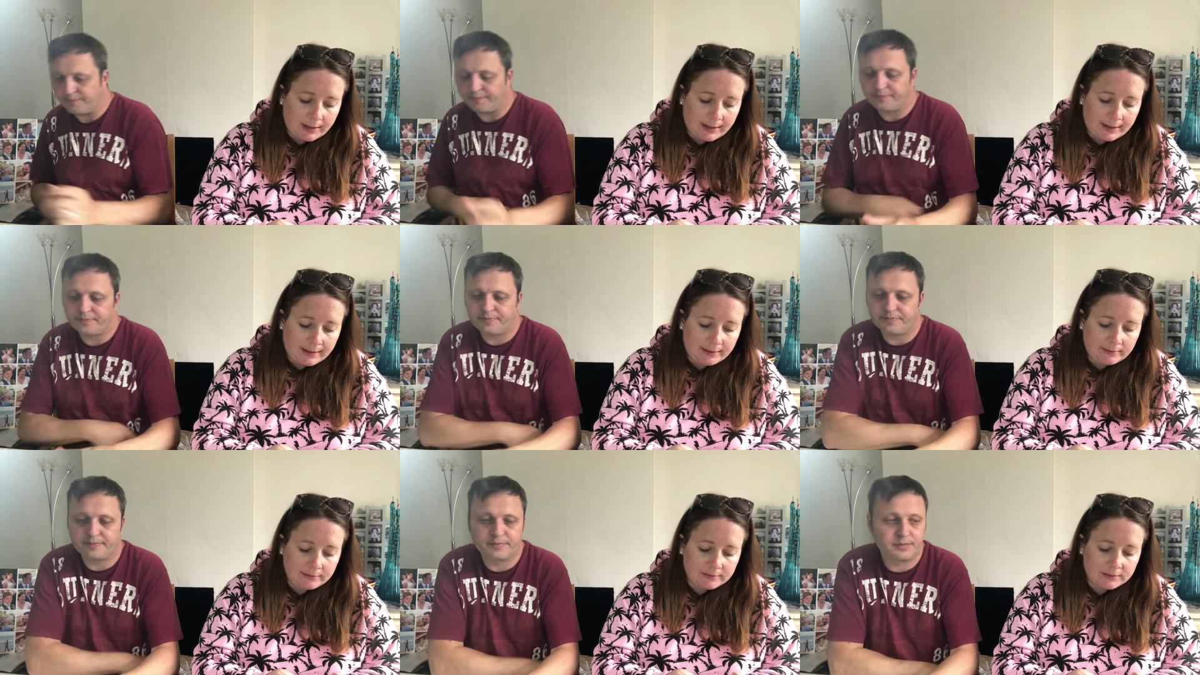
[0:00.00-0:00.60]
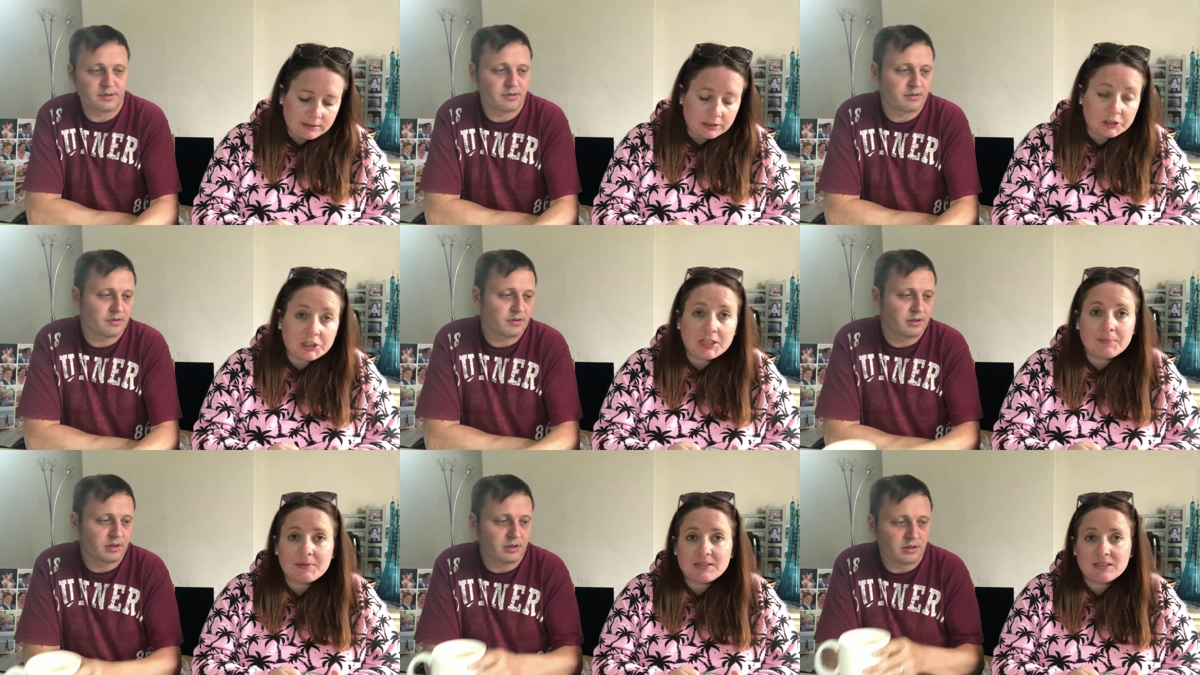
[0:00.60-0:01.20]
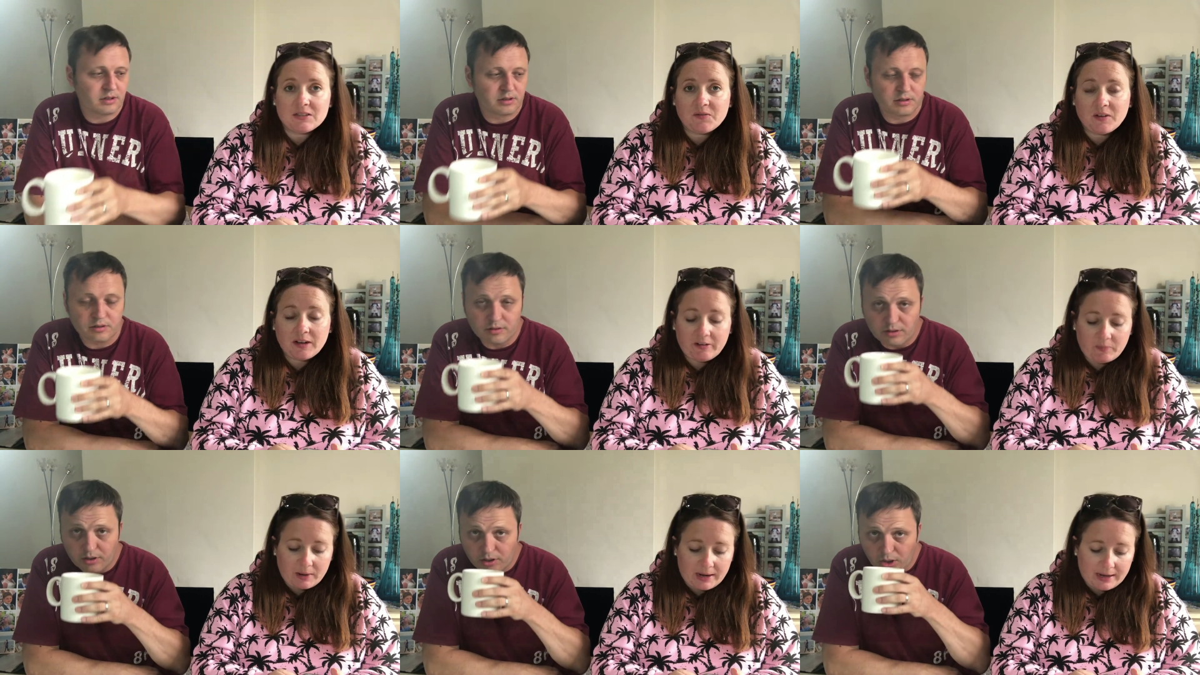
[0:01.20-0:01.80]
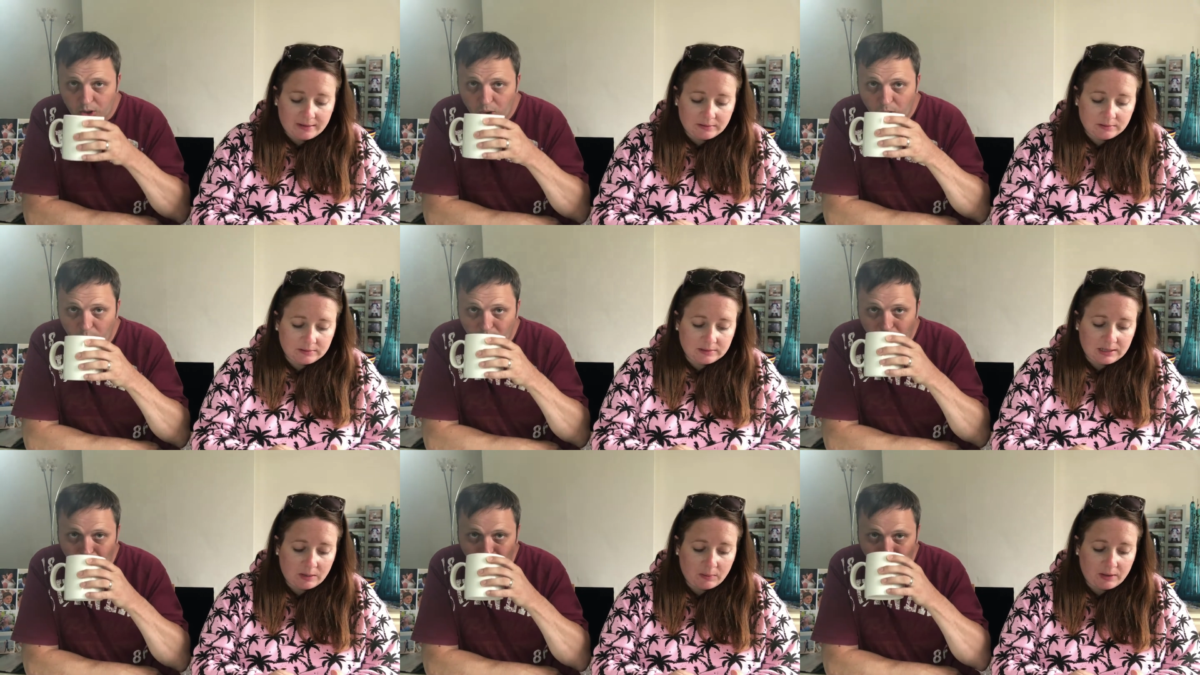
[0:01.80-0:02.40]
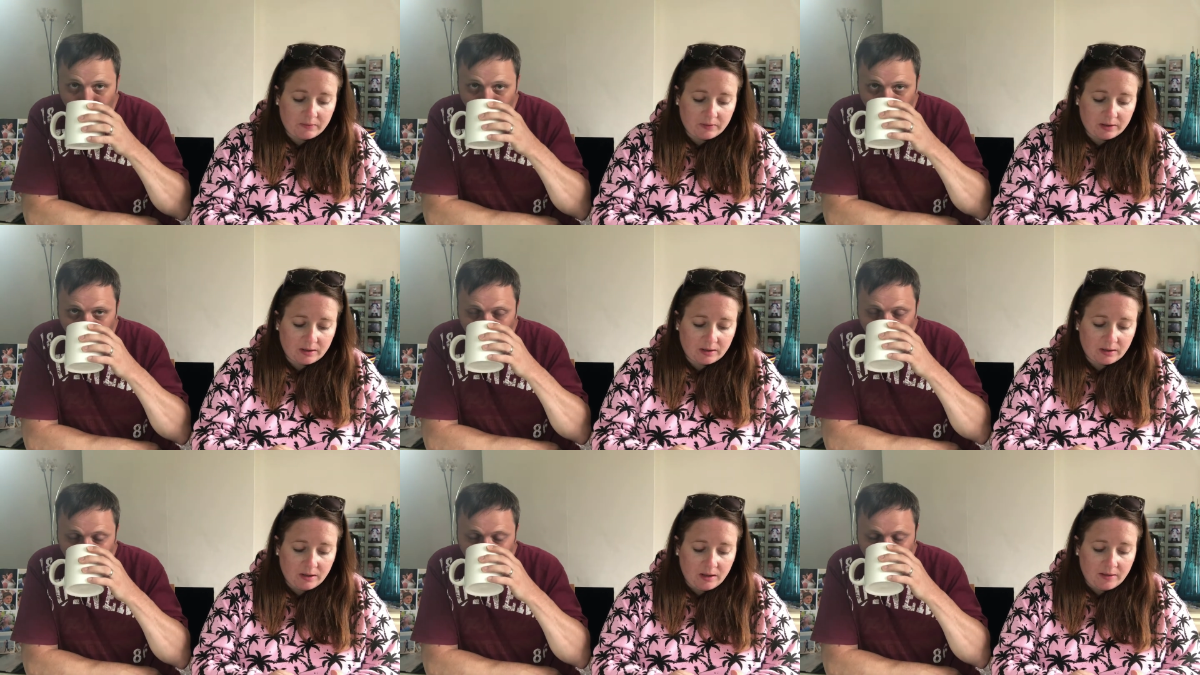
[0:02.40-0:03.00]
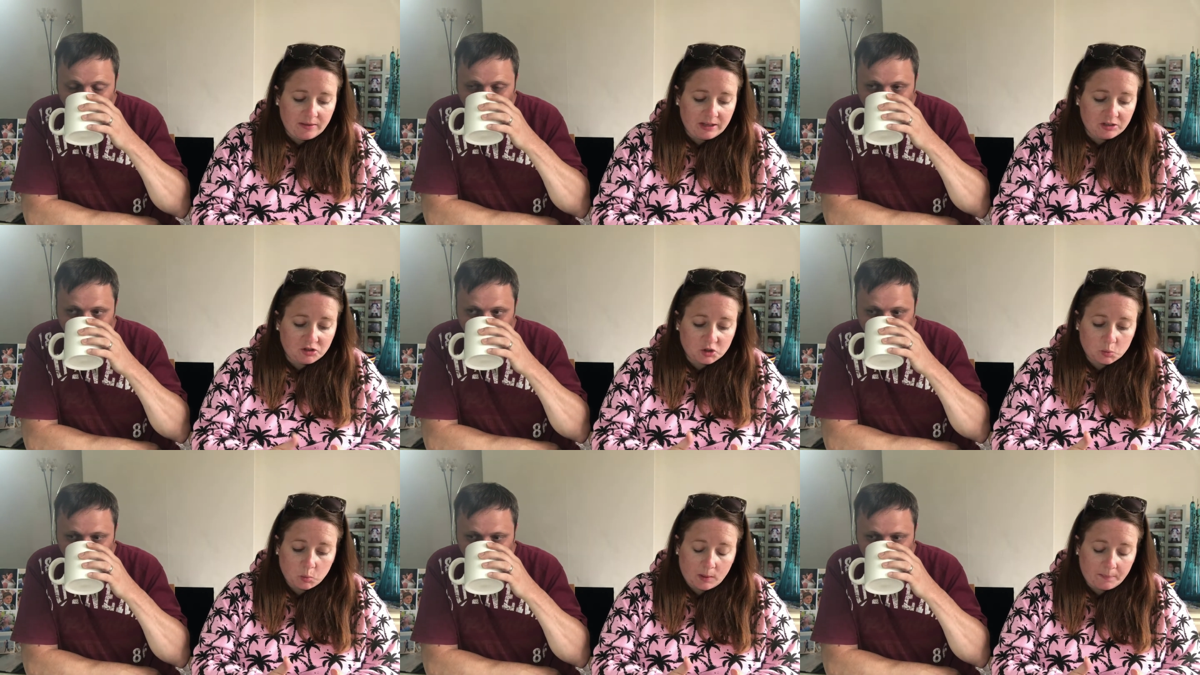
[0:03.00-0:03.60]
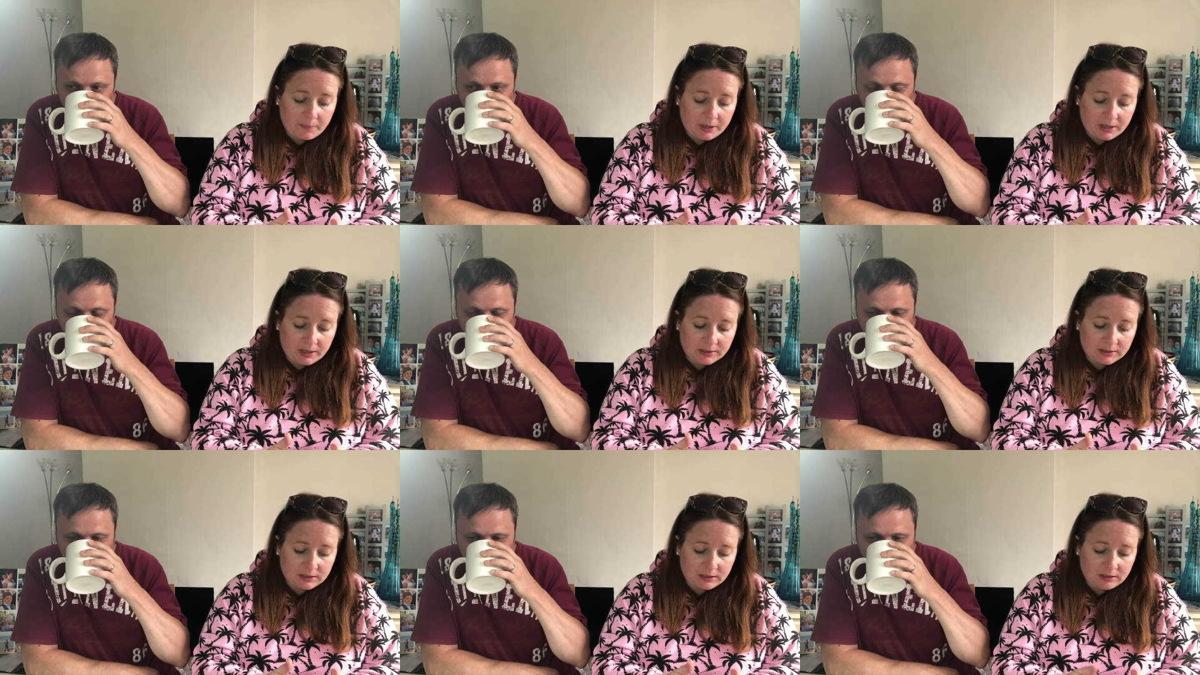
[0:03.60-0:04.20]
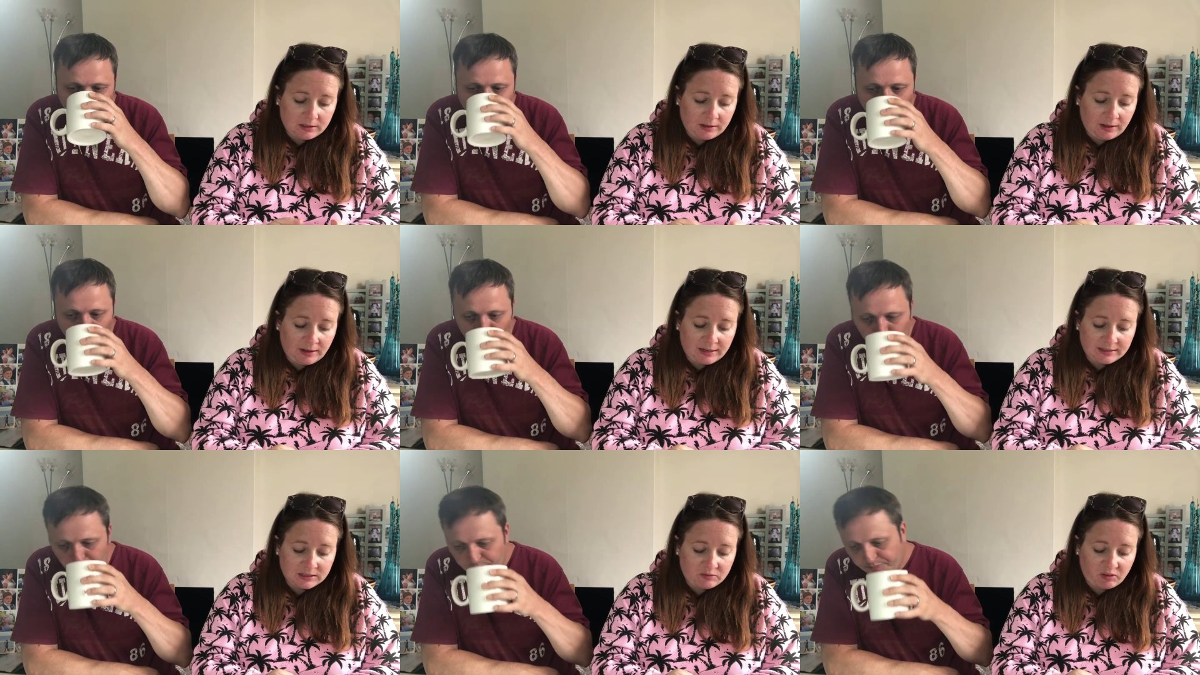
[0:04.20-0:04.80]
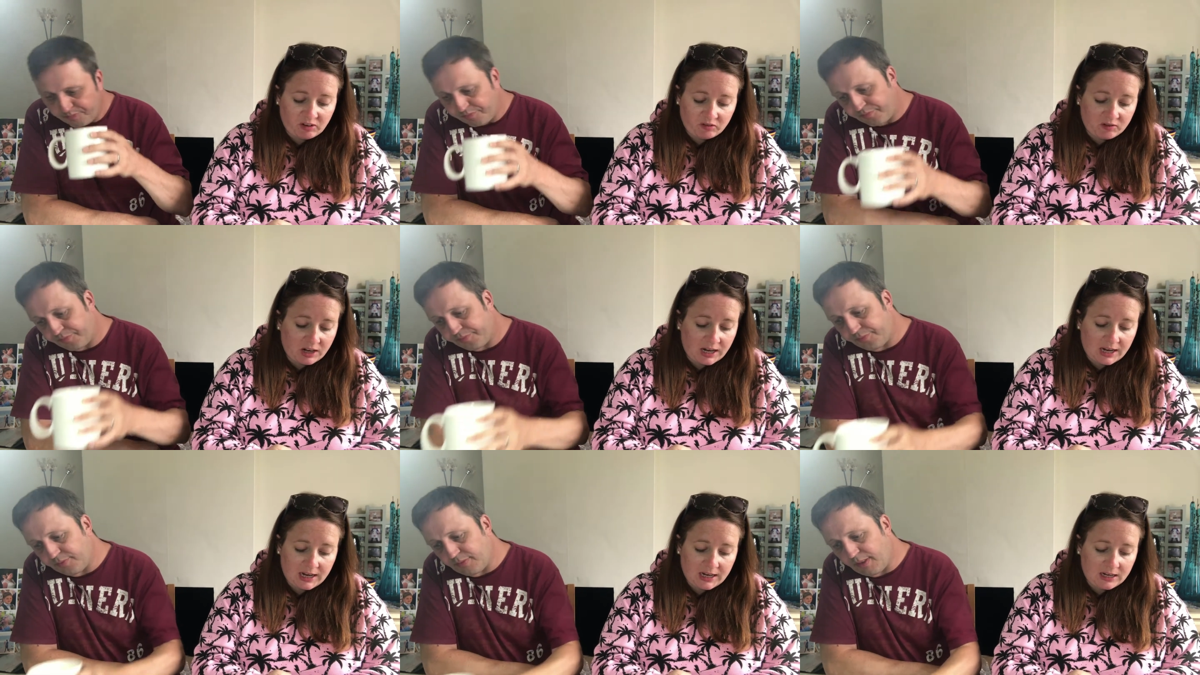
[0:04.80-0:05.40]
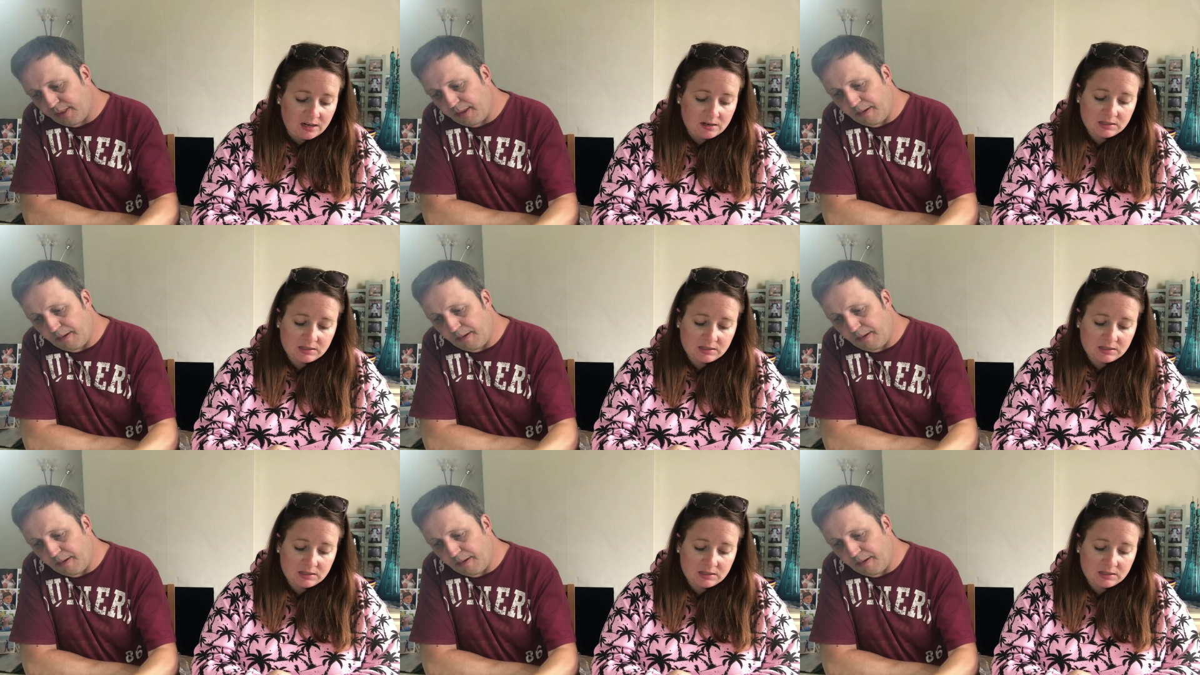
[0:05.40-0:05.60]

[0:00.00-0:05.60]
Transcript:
Speaker 1: and the cheapest is £5. However, that's just one person, and it's £15,